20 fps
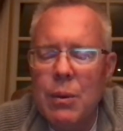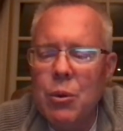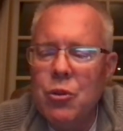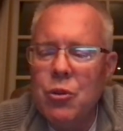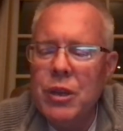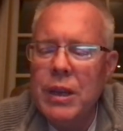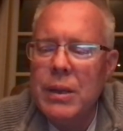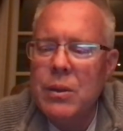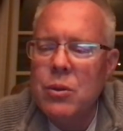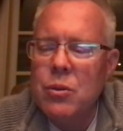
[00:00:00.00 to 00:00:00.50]
I
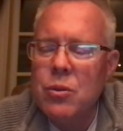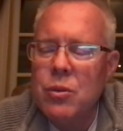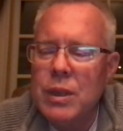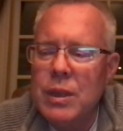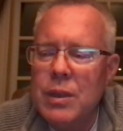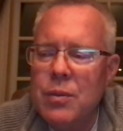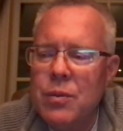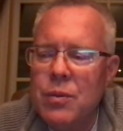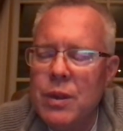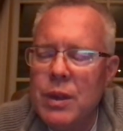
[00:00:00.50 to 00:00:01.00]
will check to
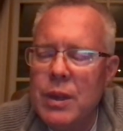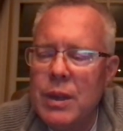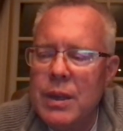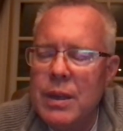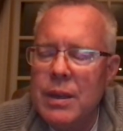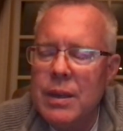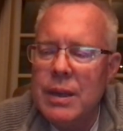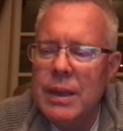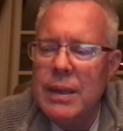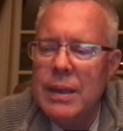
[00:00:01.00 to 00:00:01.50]
see if
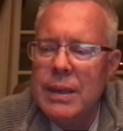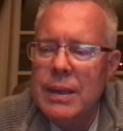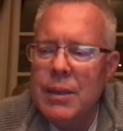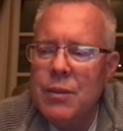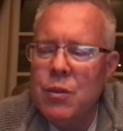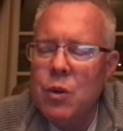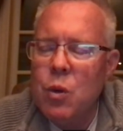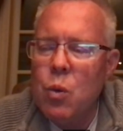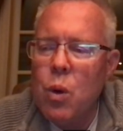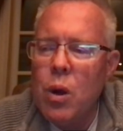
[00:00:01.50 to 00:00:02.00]

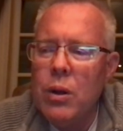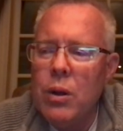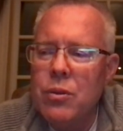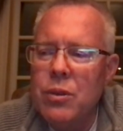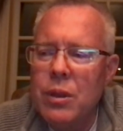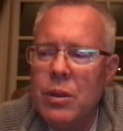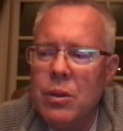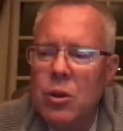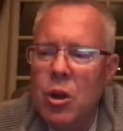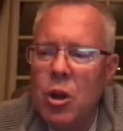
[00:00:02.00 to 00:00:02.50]
FIFA
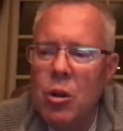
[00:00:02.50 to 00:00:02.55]
Watch the